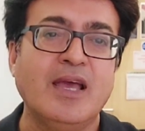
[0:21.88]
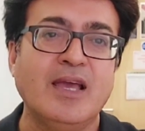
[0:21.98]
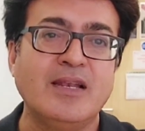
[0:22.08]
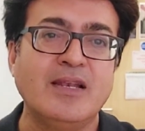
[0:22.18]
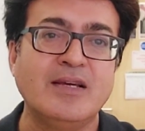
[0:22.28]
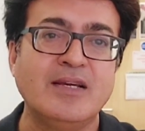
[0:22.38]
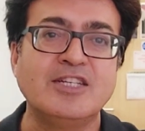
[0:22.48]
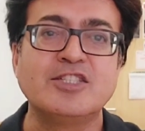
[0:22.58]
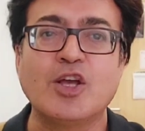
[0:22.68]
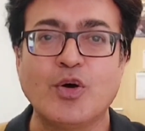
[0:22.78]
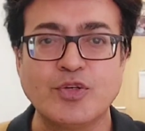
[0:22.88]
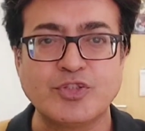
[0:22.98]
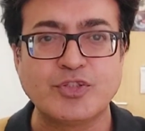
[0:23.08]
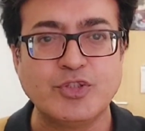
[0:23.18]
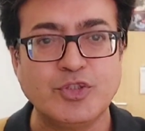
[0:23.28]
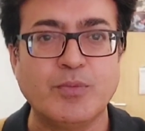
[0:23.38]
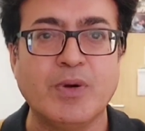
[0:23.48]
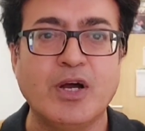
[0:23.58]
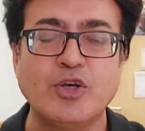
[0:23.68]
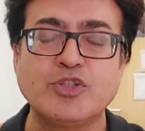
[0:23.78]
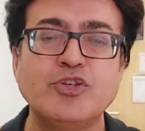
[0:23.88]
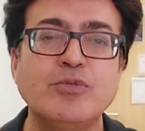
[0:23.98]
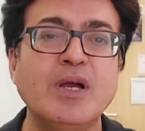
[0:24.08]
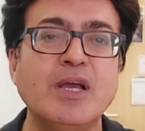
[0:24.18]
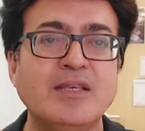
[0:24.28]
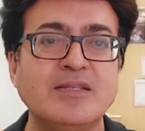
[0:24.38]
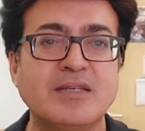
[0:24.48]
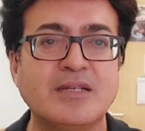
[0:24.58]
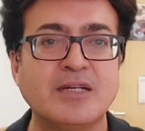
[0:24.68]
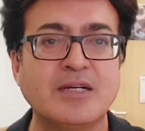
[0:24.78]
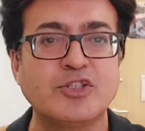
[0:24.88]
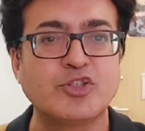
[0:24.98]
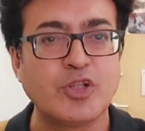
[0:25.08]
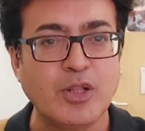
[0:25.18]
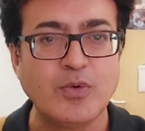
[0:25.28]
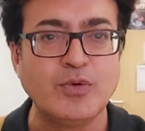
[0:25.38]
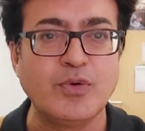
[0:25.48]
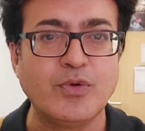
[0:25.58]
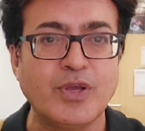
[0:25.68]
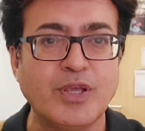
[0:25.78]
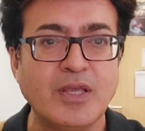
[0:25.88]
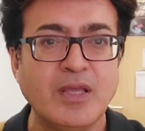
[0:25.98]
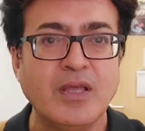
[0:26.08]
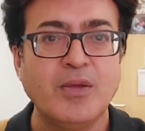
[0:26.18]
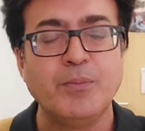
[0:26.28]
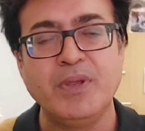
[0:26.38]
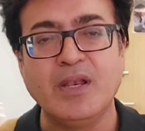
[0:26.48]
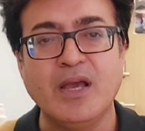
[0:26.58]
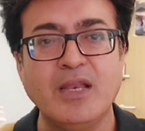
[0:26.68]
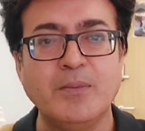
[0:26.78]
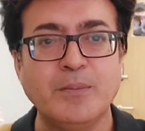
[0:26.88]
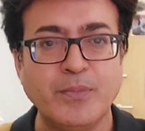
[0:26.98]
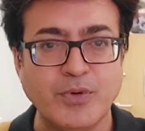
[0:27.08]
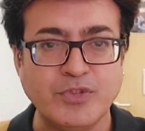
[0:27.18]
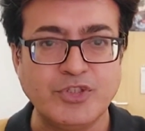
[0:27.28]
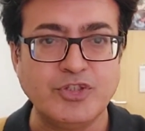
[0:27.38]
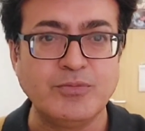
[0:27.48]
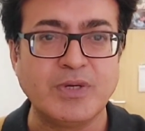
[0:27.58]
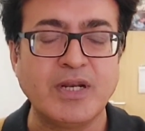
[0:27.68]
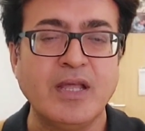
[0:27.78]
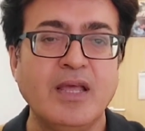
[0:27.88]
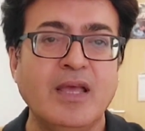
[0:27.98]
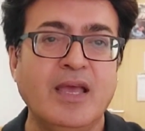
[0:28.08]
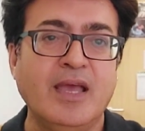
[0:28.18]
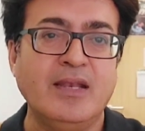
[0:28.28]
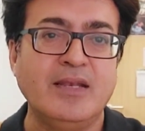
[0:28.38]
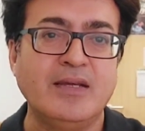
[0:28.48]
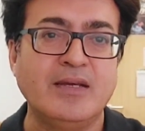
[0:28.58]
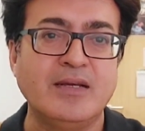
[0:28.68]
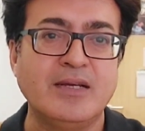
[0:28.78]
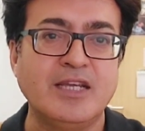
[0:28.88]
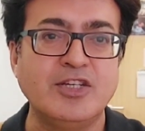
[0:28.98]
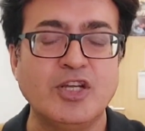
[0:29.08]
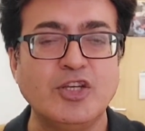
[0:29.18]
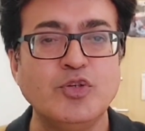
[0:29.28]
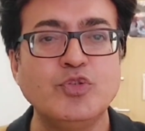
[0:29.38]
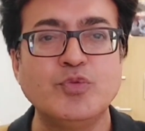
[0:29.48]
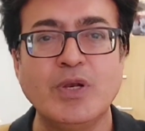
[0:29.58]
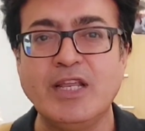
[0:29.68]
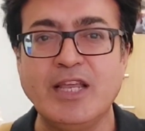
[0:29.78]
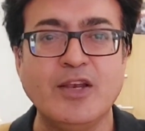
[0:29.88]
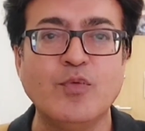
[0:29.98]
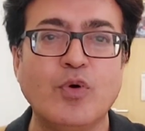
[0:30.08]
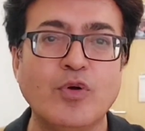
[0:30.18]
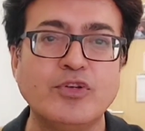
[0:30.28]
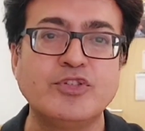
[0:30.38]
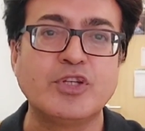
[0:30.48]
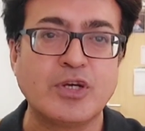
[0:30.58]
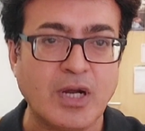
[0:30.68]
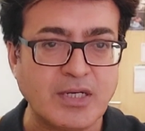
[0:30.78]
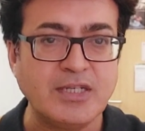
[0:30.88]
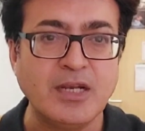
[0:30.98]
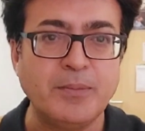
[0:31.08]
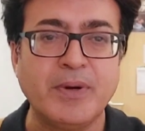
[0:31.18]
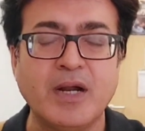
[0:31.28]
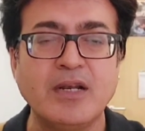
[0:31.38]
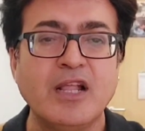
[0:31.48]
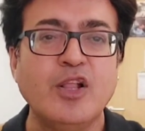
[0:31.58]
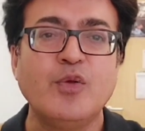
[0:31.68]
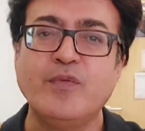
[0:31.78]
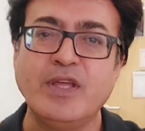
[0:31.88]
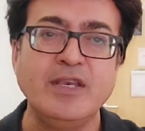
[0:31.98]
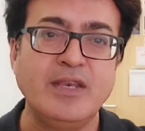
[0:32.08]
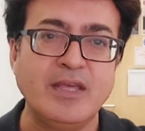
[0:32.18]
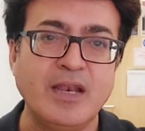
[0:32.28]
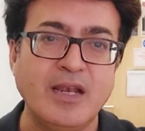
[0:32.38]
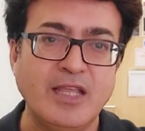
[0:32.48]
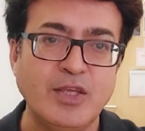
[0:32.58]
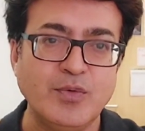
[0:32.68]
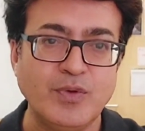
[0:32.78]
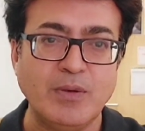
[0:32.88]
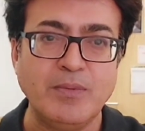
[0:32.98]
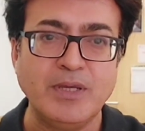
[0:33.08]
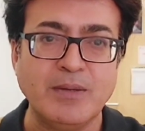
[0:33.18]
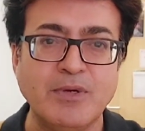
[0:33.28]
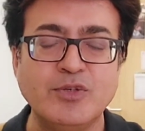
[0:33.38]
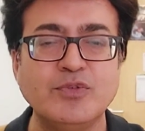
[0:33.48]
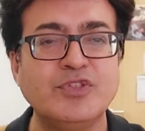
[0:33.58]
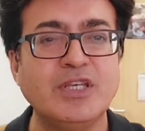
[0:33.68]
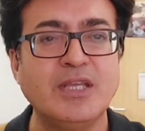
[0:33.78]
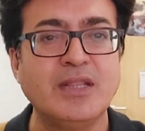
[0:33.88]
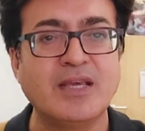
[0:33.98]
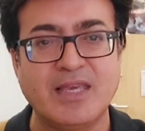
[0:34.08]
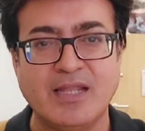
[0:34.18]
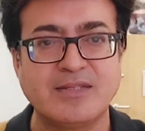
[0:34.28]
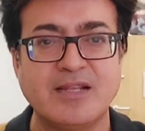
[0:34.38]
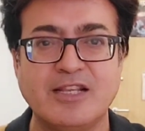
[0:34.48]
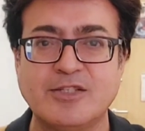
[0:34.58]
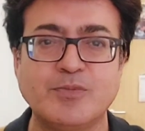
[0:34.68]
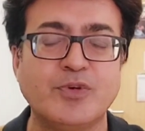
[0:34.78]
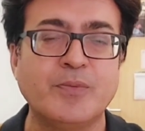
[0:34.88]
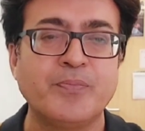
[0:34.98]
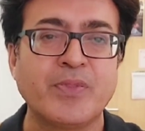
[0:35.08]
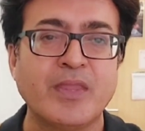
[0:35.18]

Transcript: and uh, it's osteoma osteoma is a slow growing benign bone tumor and uh, it usually involves the cortical part very rarely you will be able to see in the cancellous bone